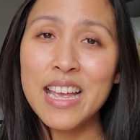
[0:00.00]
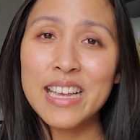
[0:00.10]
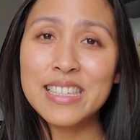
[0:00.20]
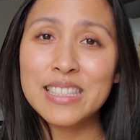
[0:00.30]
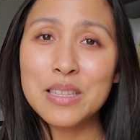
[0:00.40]

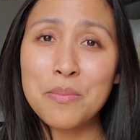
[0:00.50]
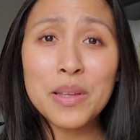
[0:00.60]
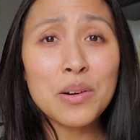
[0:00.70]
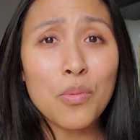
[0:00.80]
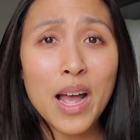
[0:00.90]
It's
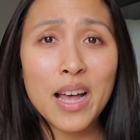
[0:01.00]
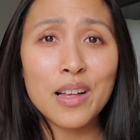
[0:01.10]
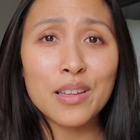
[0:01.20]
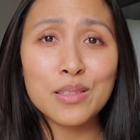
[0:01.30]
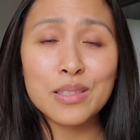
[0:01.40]
been a
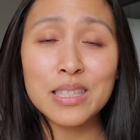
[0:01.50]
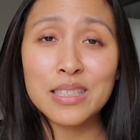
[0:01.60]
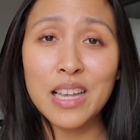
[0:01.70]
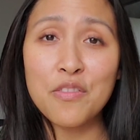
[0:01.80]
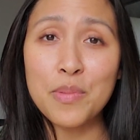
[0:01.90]
while since
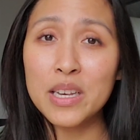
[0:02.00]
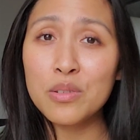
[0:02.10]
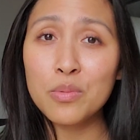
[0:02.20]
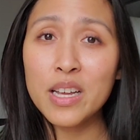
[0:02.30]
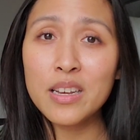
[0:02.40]
I've been to
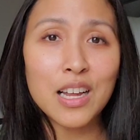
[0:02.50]
one,